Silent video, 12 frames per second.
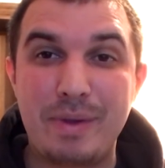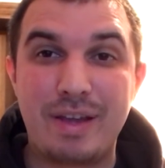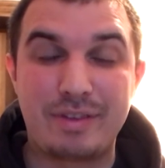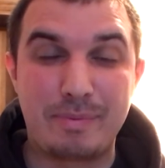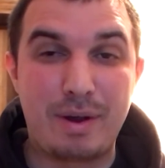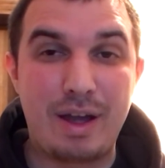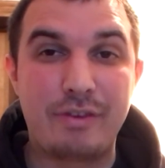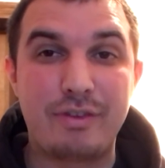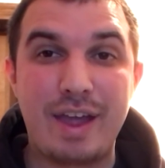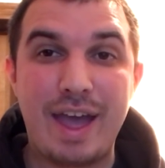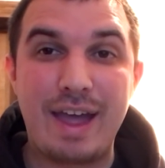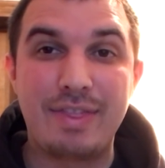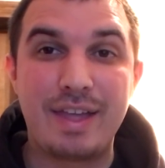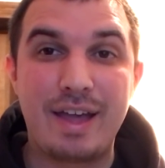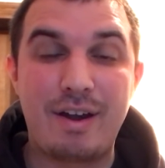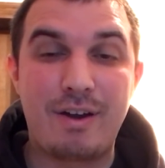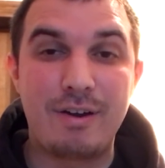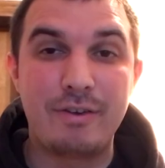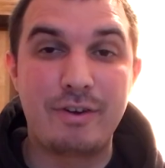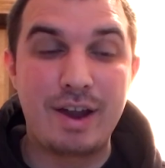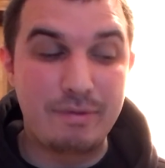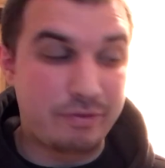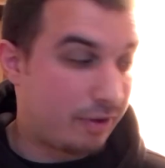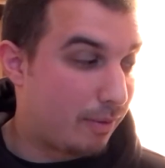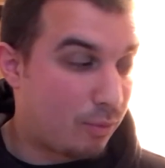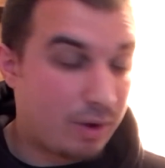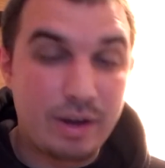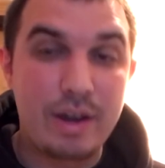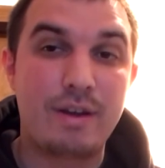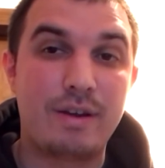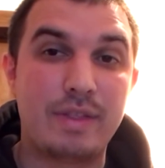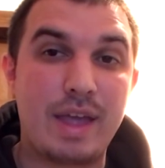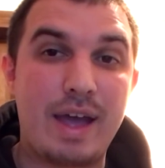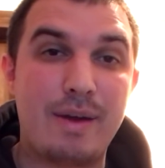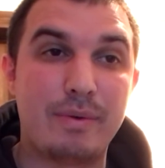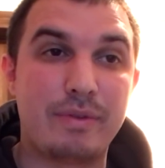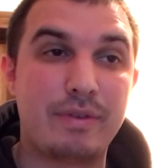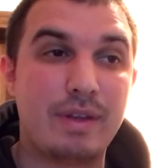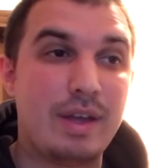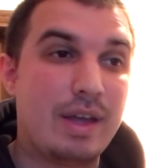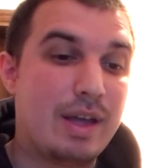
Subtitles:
because I probably should have had that hard drive somewhere here in the house.